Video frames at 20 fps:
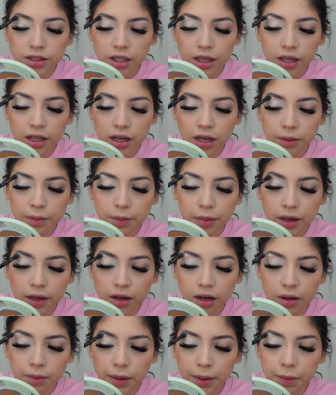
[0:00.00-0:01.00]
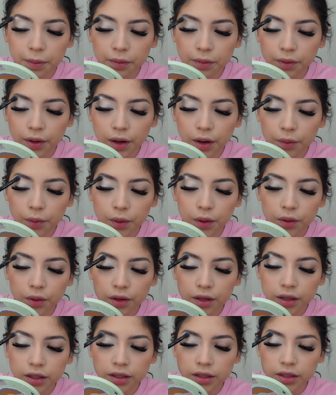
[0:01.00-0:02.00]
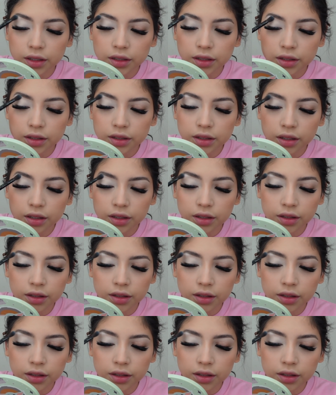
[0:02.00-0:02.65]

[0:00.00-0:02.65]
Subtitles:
shade and put it on my brow bone because